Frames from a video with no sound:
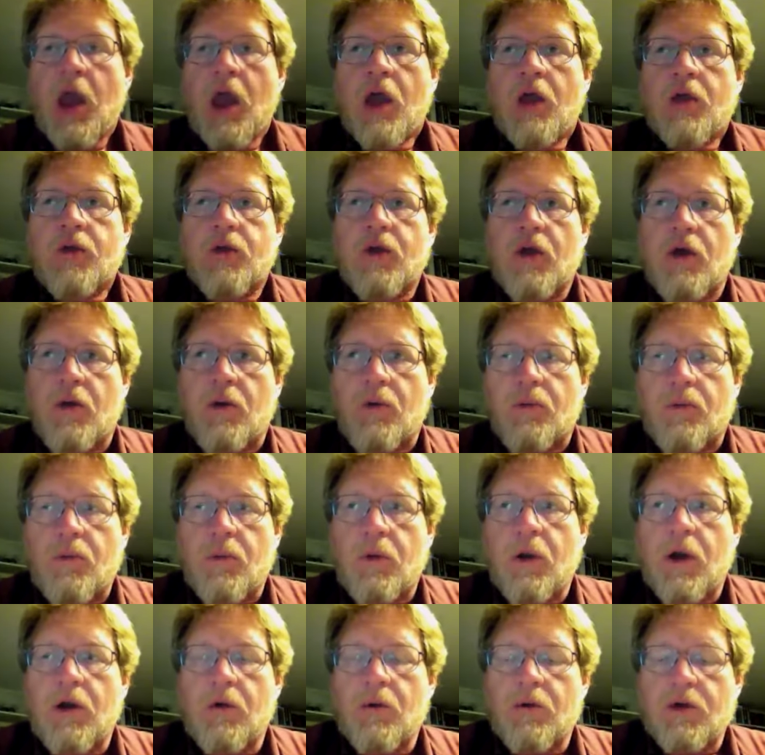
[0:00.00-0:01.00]
So
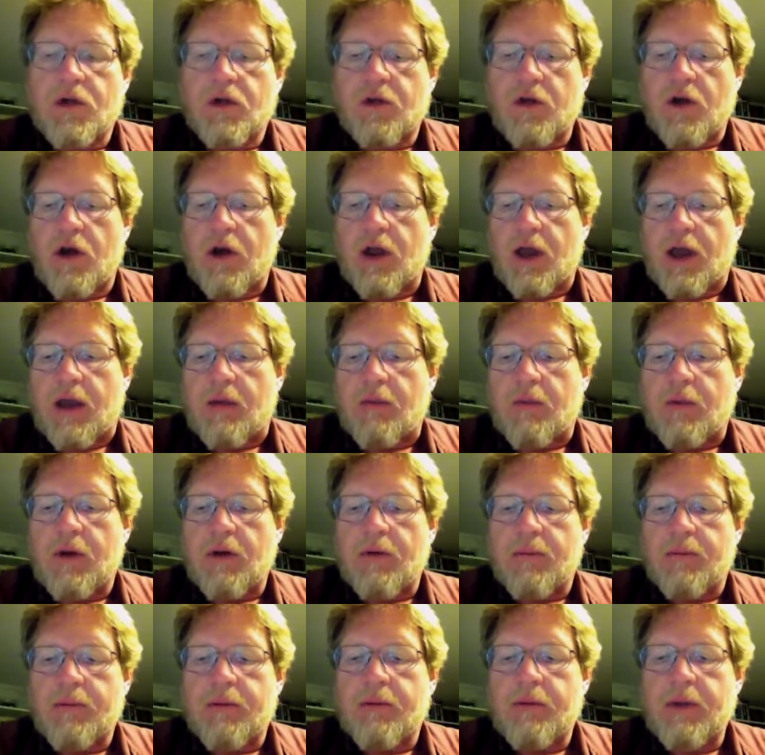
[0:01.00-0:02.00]
where do we start at?
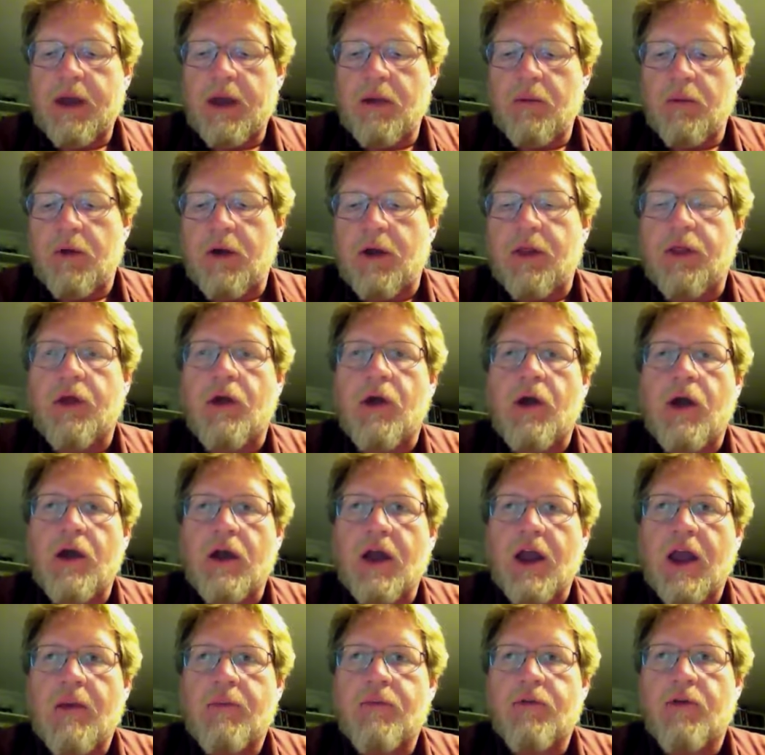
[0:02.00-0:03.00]
Well, to begin with, our
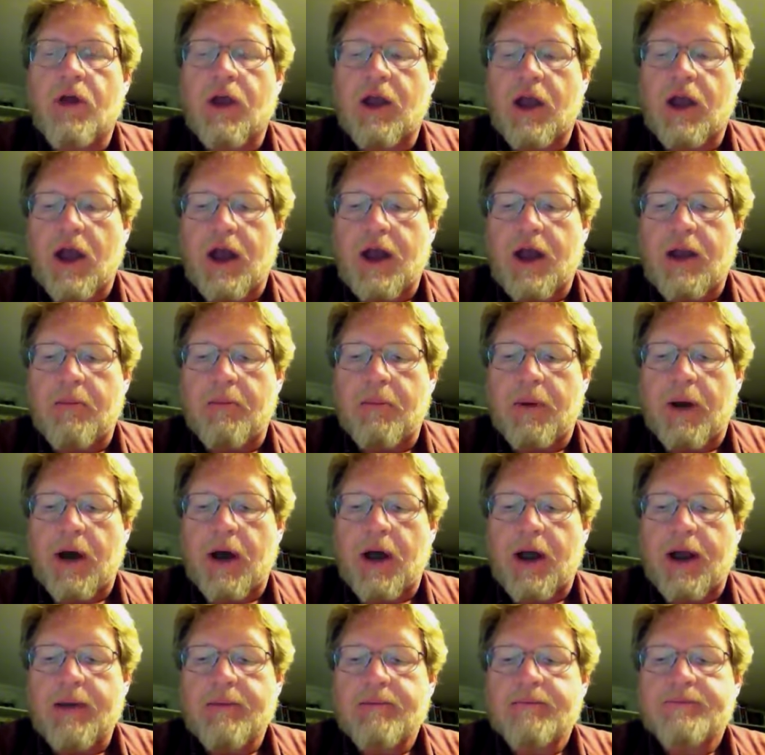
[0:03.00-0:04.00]
outcomes are guided
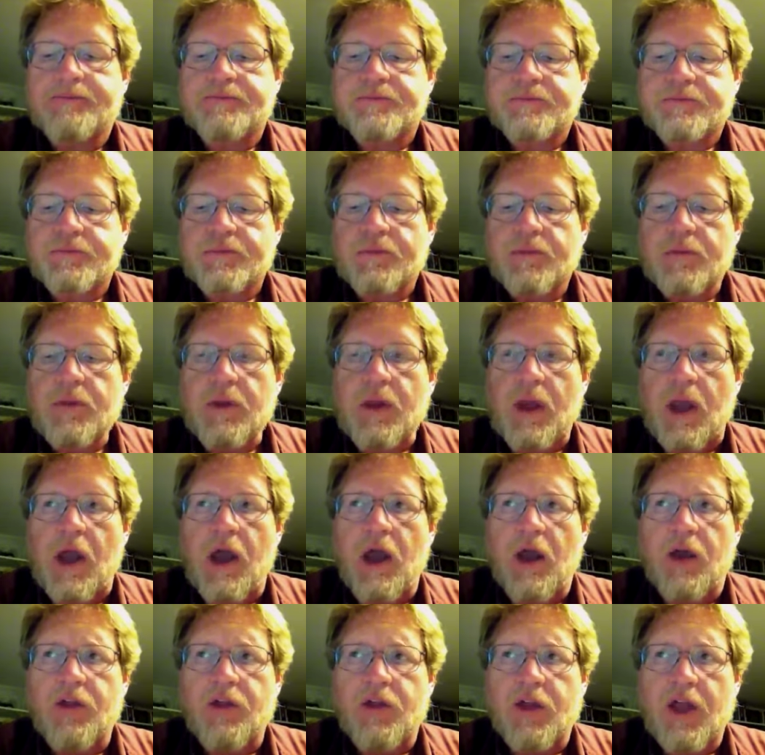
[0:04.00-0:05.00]
by
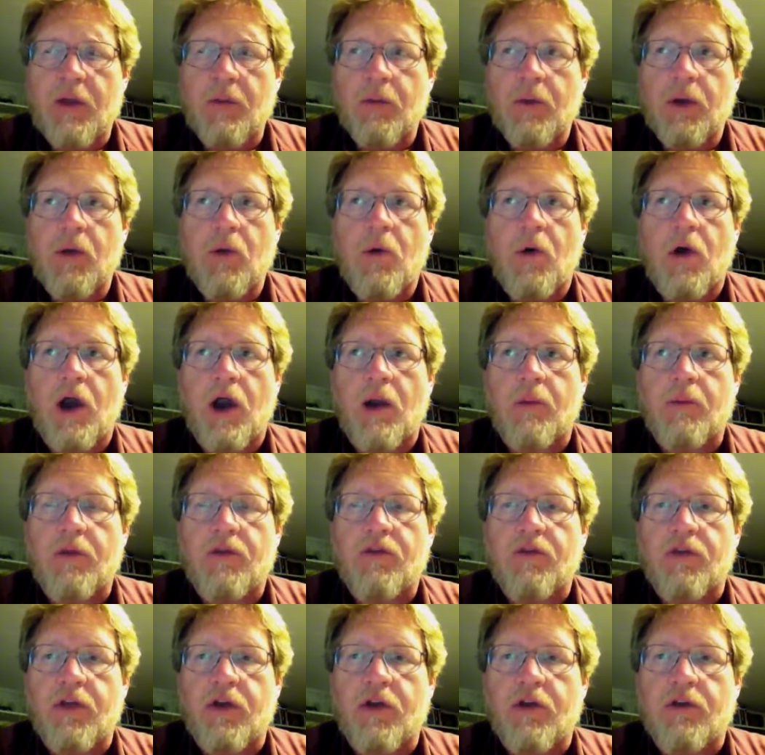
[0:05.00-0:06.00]
state
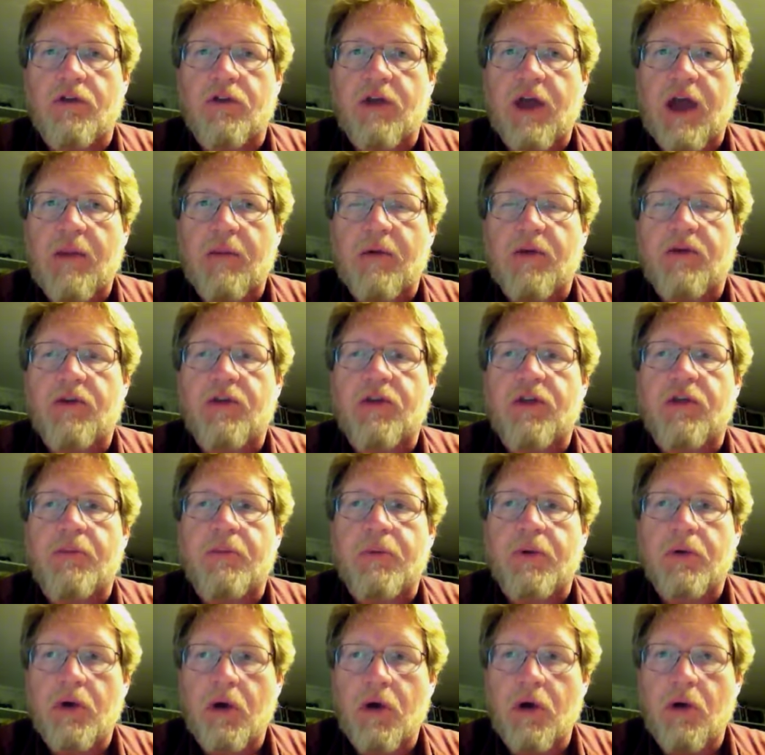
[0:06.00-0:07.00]
requirements that are established at the
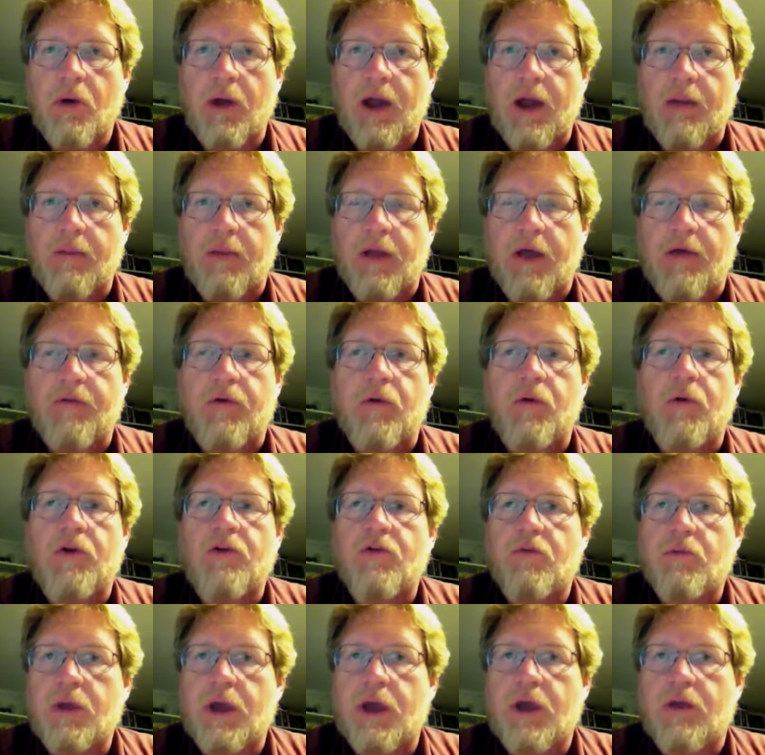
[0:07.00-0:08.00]
program level,
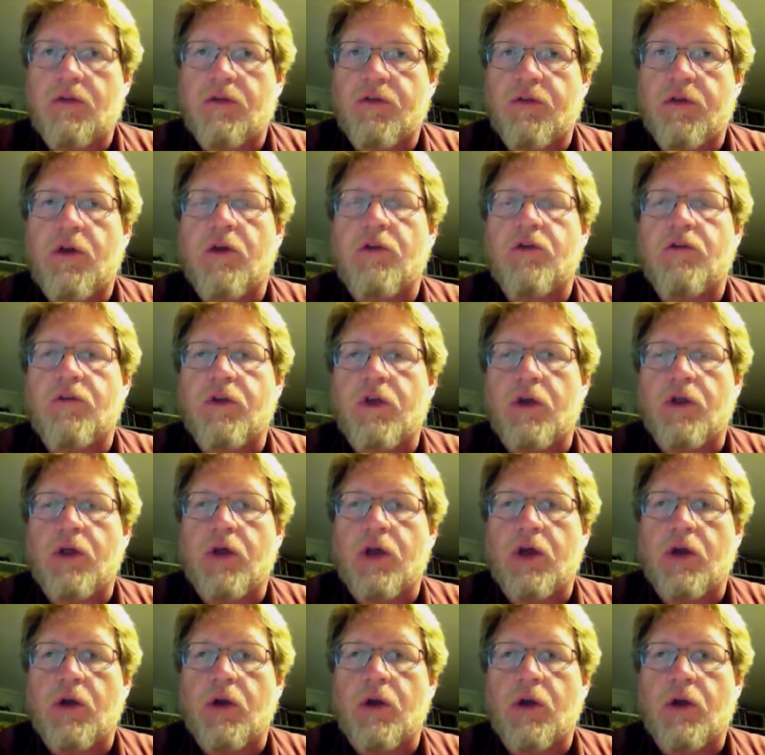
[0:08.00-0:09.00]
which means those of you
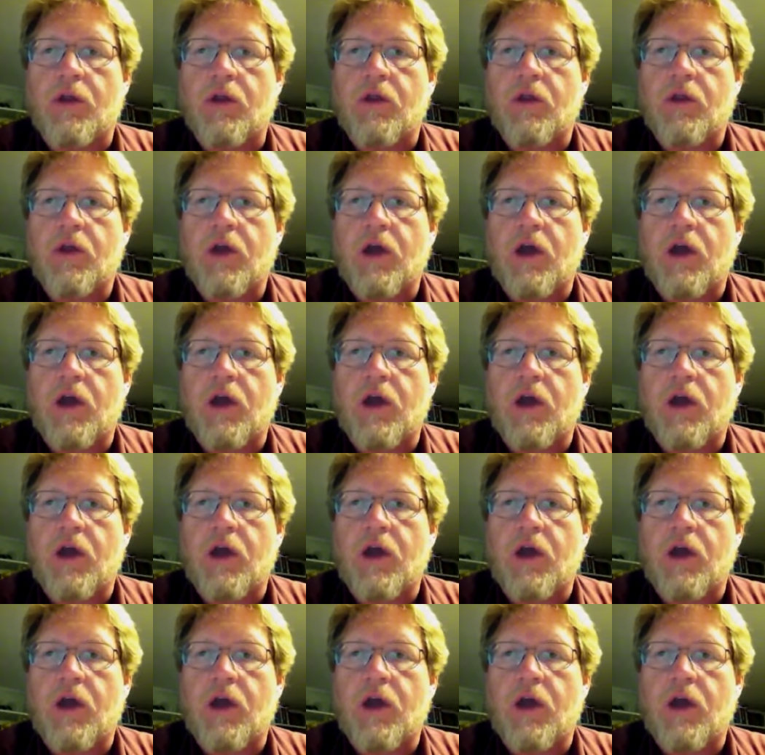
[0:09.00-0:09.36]
that are in